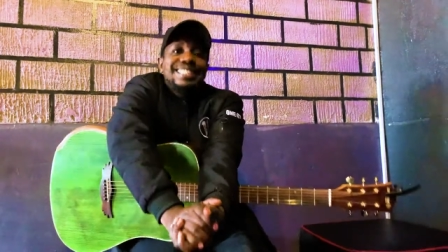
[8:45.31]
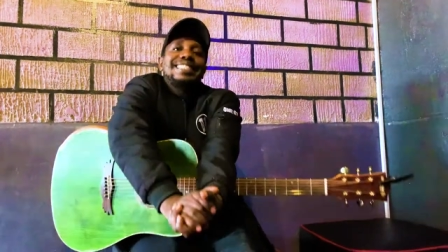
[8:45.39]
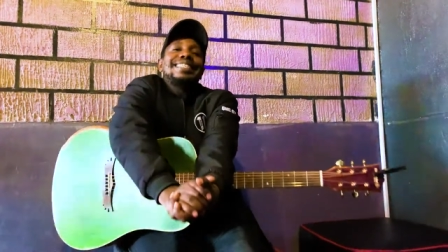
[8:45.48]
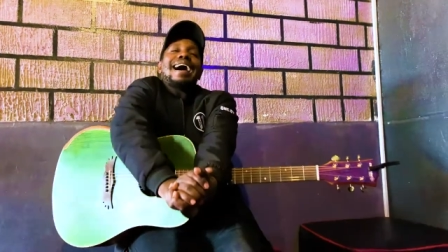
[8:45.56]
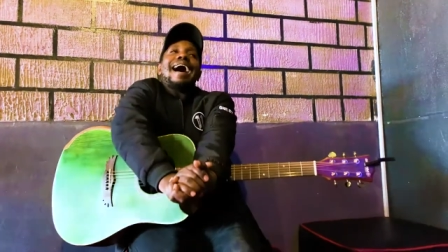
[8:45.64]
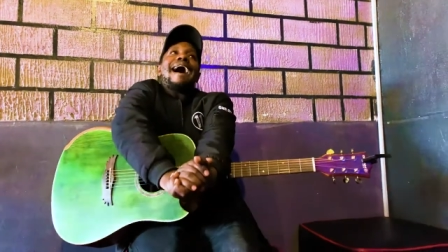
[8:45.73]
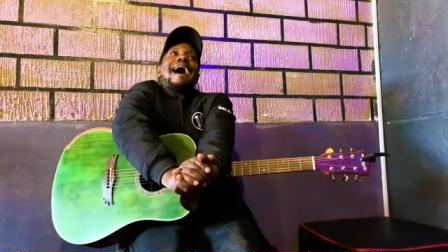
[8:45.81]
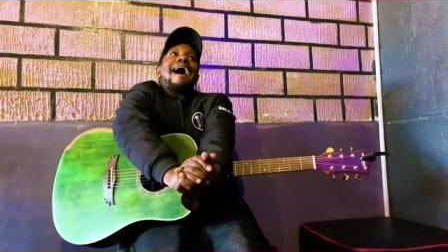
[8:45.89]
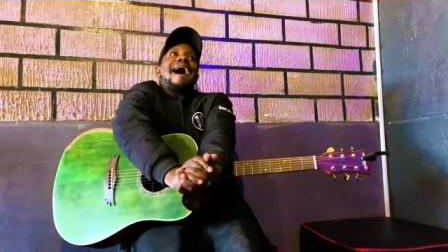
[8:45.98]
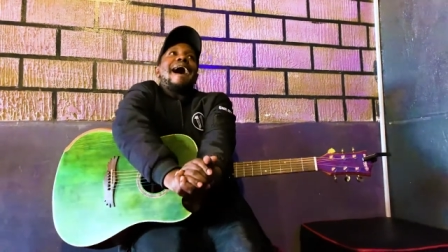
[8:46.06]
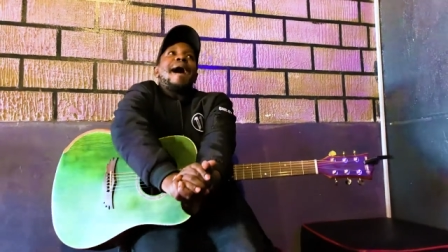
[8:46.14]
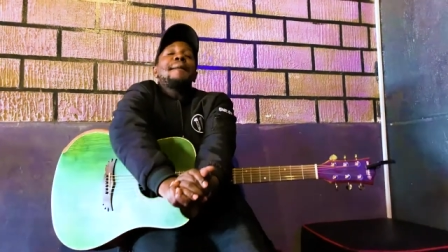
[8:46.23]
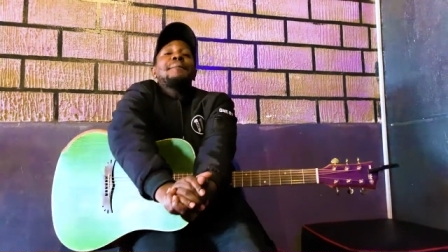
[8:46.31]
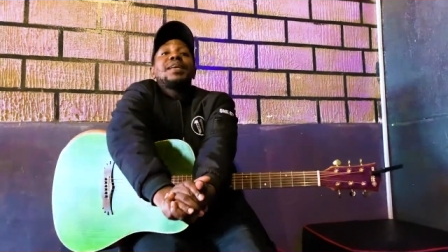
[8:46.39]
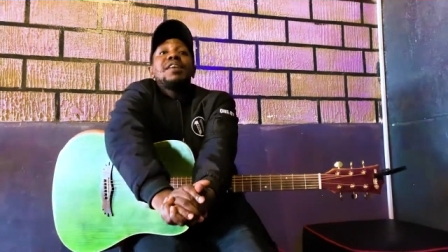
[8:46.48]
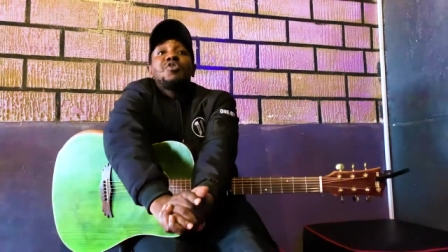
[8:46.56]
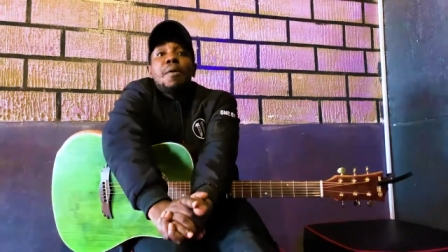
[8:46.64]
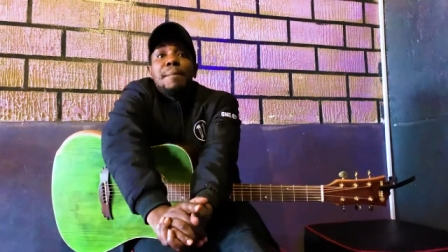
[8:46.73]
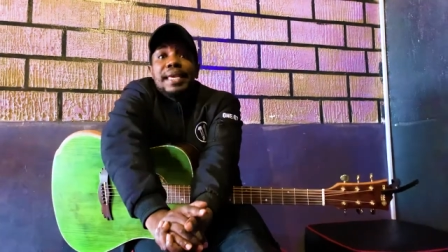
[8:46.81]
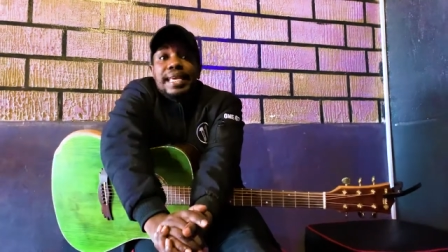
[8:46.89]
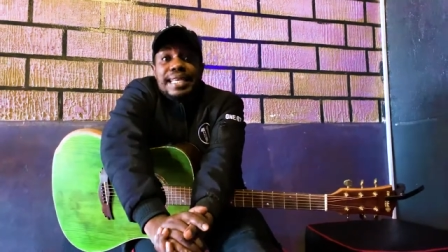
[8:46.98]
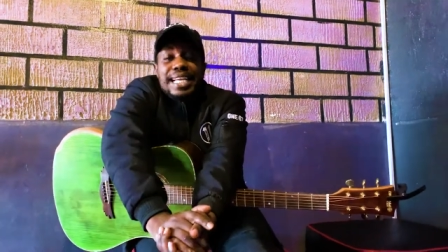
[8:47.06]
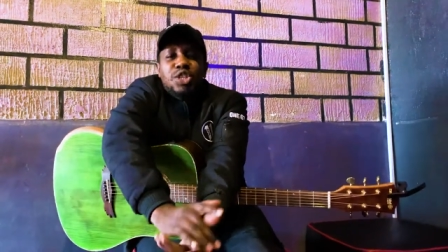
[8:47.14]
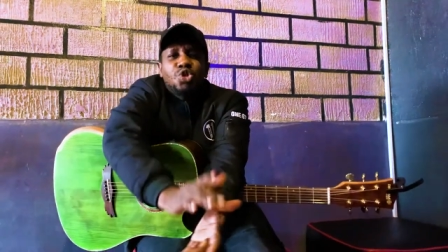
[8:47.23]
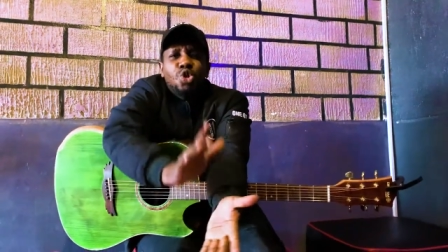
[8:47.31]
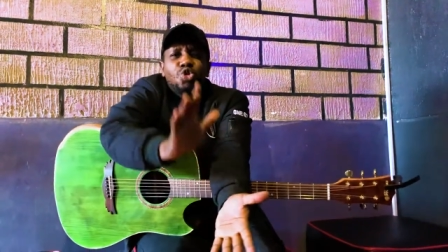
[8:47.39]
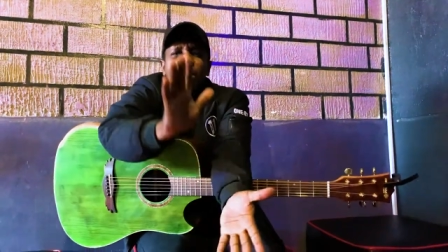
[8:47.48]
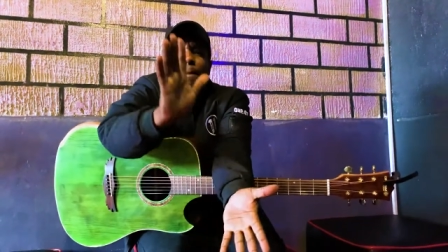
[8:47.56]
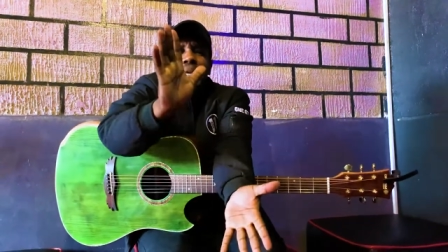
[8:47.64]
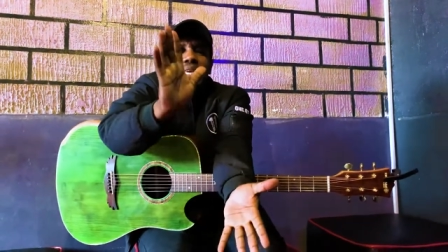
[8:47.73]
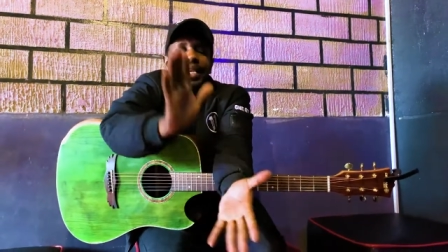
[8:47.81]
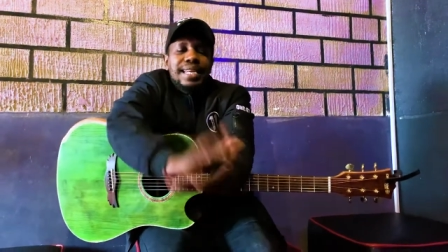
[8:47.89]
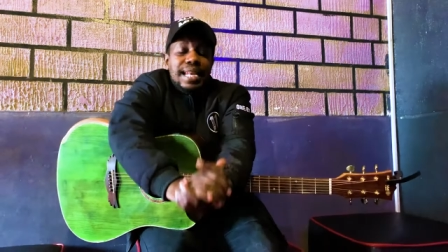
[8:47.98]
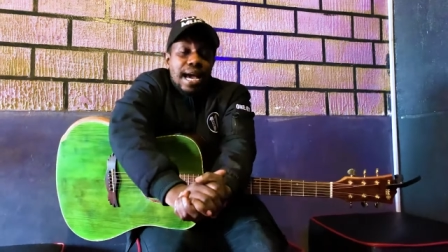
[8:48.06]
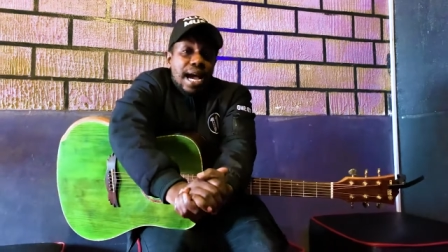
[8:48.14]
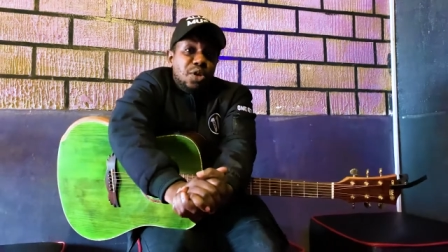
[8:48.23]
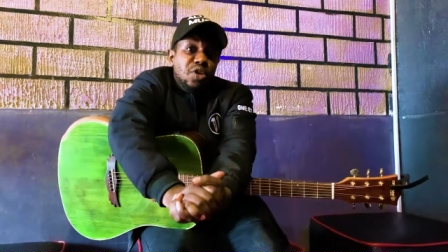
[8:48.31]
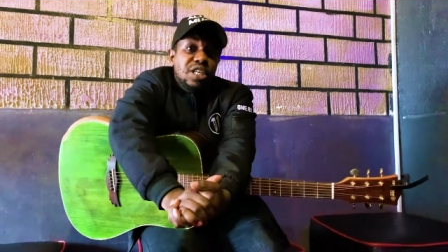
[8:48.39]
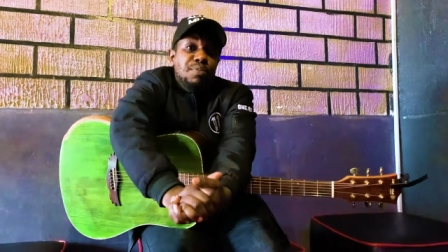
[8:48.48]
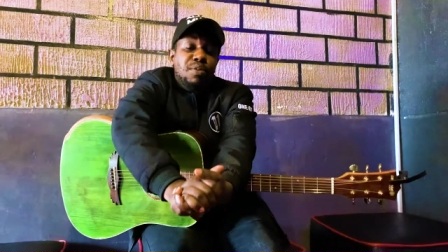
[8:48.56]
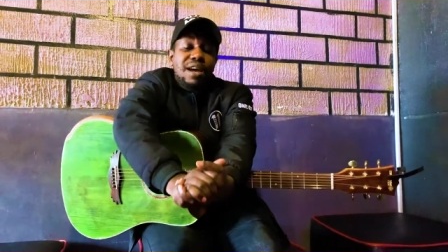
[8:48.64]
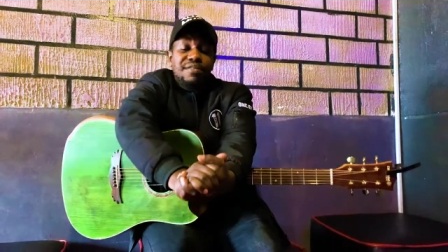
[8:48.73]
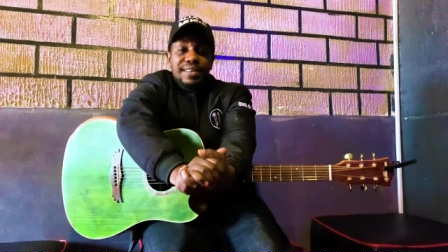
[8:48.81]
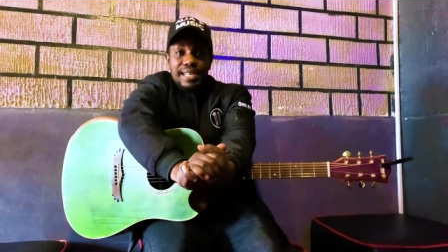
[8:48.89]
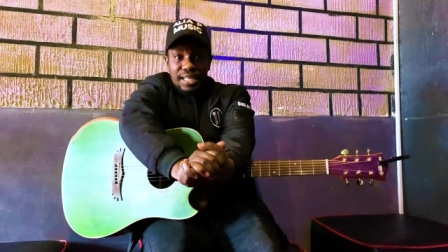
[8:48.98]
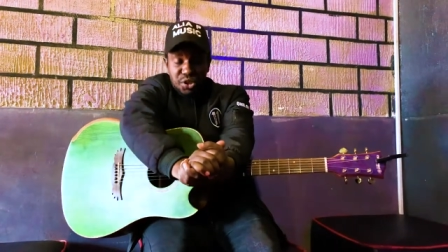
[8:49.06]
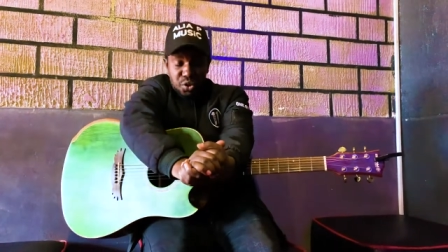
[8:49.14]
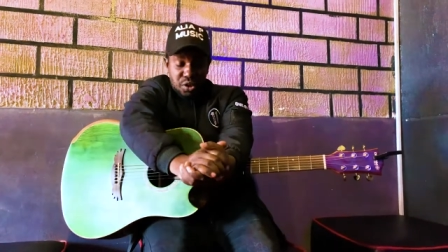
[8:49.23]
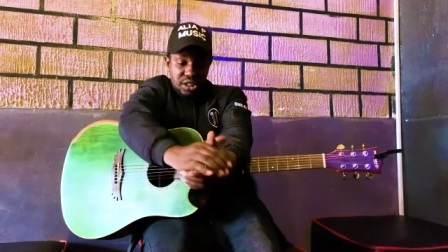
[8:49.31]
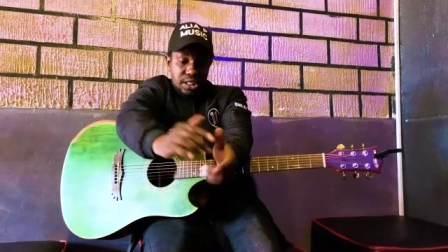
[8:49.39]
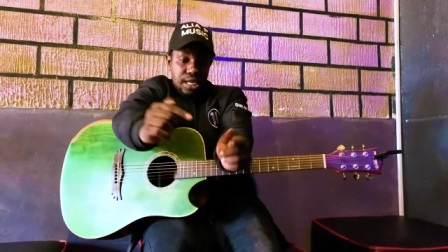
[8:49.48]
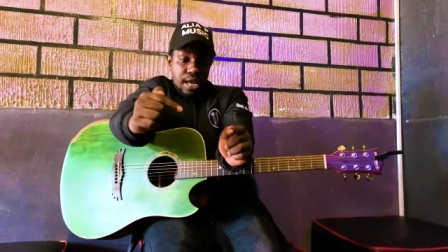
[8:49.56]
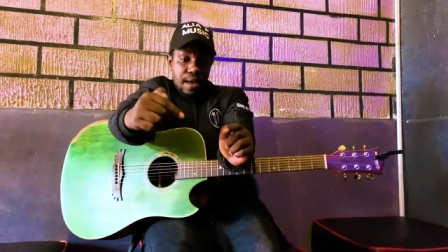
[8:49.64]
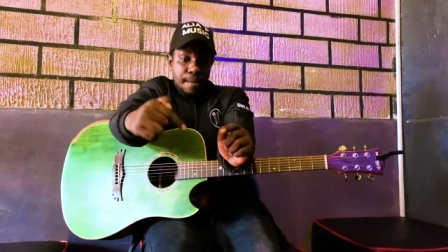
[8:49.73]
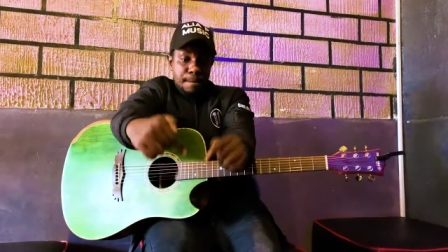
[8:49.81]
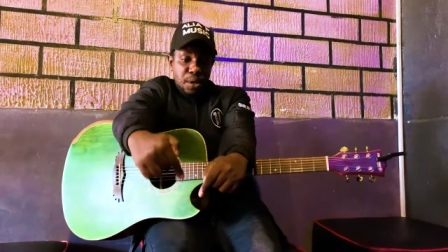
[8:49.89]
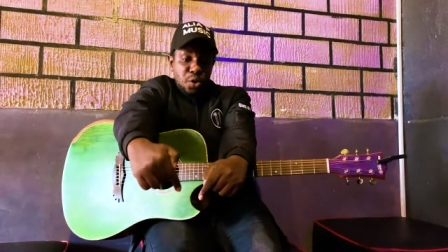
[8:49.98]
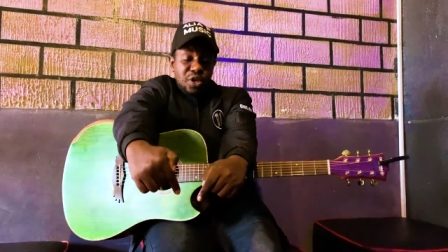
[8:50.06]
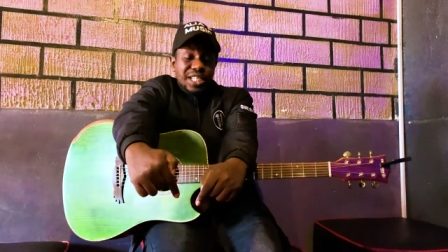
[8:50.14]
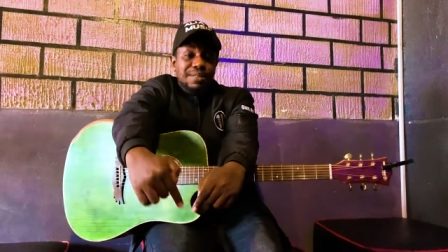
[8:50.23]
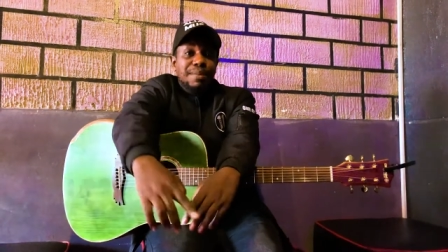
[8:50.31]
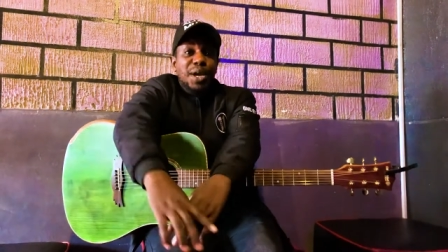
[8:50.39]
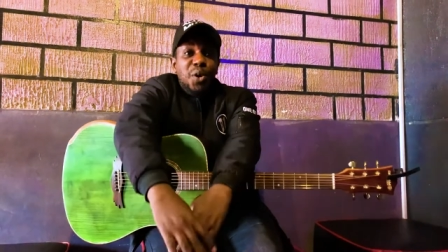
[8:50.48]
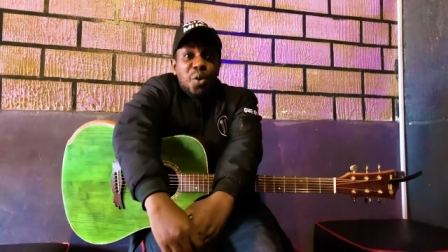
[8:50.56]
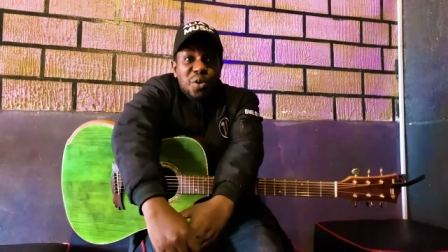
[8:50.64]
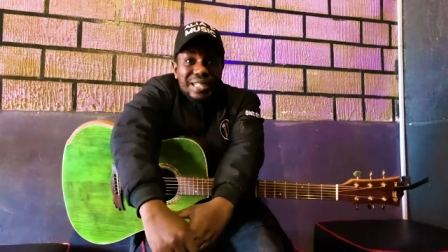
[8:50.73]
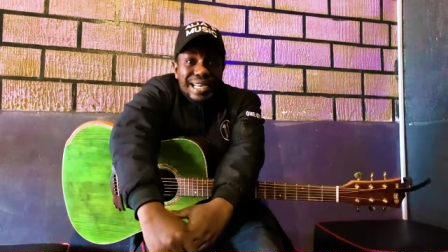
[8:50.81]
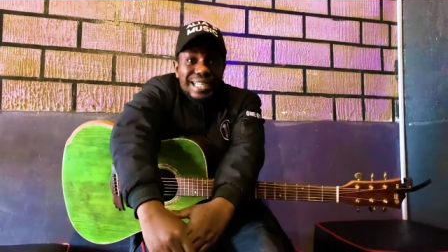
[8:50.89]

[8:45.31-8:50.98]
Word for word: Uh, if you're a beginner, total beginner, and you need private lessons, below is my contact.